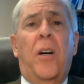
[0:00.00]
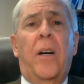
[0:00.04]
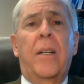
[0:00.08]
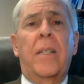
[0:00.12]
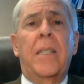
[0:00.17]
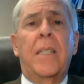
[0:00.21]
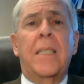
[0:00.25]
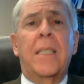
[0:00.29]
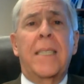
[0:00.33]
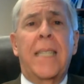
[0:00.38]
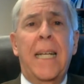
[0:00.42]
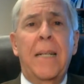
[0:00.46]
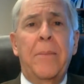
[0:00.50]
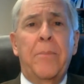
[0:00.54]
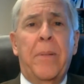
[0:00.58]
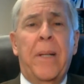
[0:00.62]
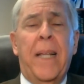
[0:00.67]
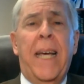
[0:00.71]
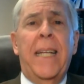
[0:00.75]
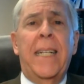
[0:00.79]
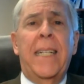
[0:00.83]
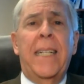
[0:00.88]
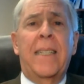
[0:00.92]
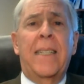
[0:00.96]
on estate
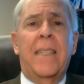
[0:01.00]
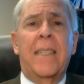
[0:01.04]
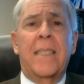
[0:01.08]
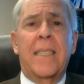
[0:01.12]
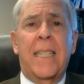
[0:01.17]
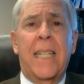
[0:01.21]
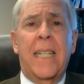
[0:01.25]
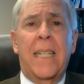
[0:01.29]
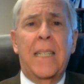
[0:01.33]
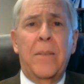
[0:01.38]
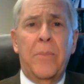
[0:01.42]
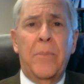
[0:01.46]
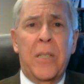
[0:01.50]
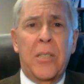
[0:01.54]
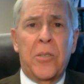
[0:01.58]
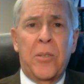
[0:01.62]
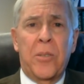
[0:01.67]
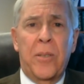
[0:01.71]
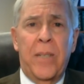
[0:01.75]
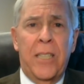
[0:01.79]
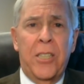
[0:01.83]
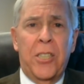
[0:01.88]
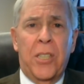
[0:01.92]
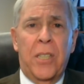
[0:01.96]
planning and estate
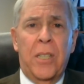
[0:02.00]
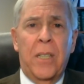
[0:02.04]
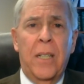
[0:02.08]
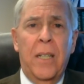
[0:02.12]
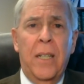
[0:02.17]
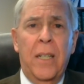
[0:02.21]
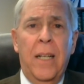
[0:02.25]
administration.